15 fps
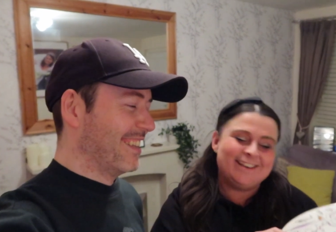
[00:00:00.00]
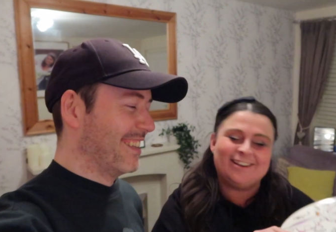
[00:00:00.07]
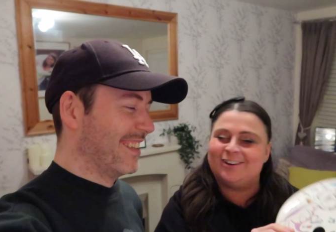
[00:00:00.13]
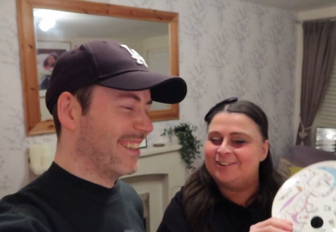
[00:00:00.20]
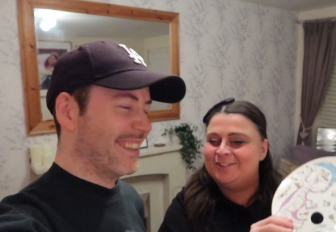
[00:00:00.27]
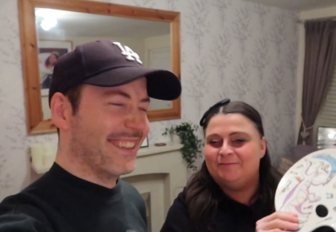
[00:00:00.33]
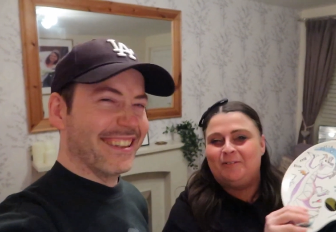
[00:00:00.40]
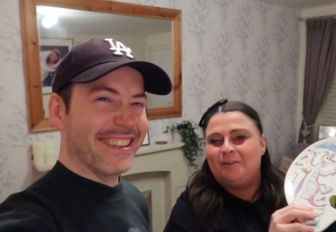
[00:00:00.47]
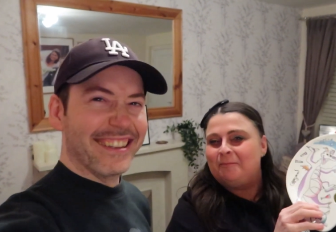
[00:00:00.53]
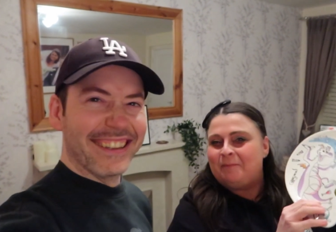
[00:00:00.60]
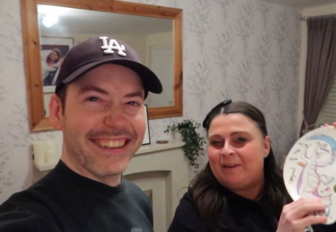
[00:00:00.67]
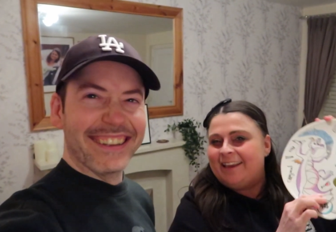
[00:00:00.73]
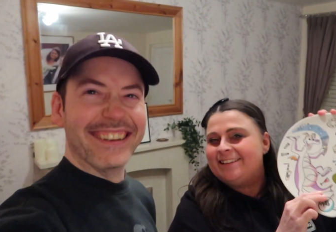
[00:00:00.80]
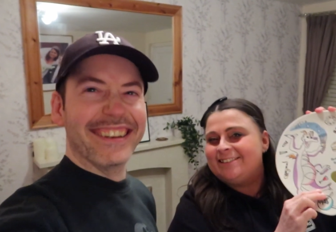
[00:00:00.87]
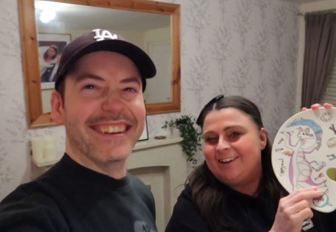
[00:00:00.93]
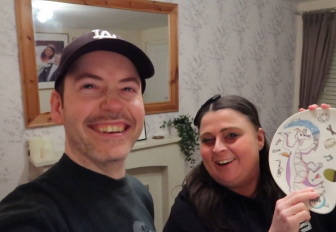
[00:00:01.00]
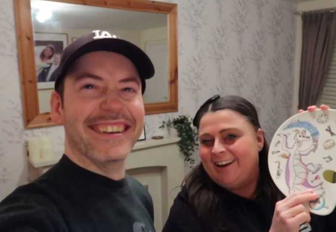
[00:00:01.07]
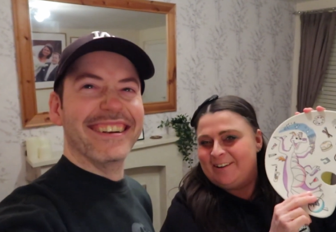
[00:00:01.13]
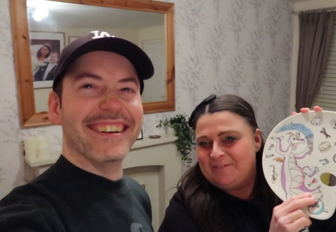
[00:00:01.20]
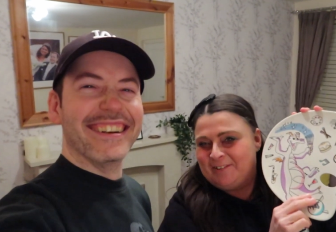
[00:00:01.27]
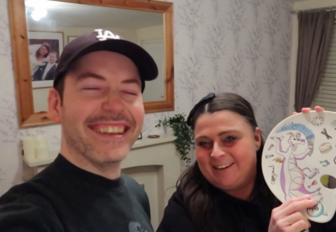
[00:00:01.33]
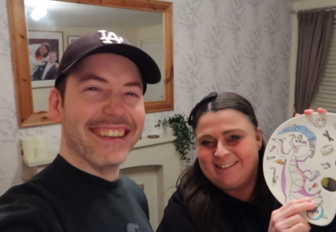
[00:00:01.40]
Speaker 1: you couldn't put peas on
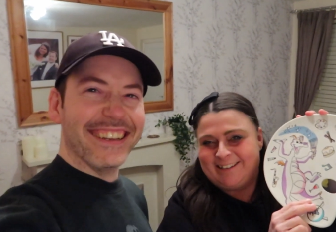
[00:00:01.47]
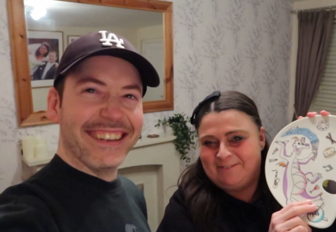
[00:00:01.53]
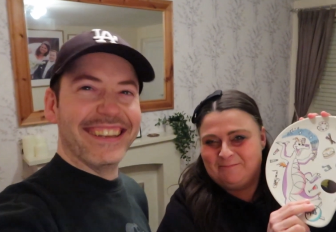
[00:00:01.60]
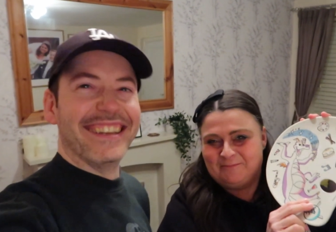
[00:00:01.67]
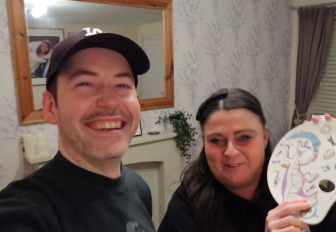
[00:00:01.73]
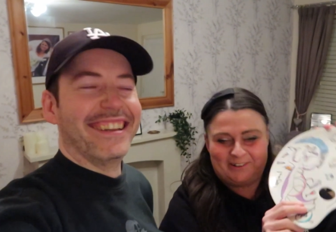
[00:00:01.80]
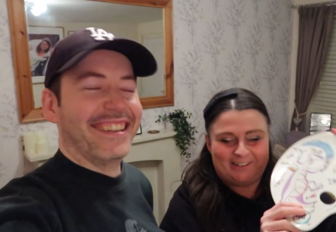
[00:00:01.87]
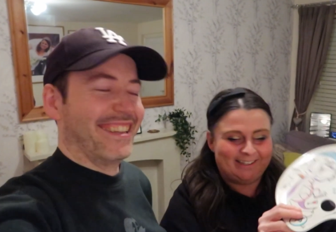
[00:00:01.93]
it, for example.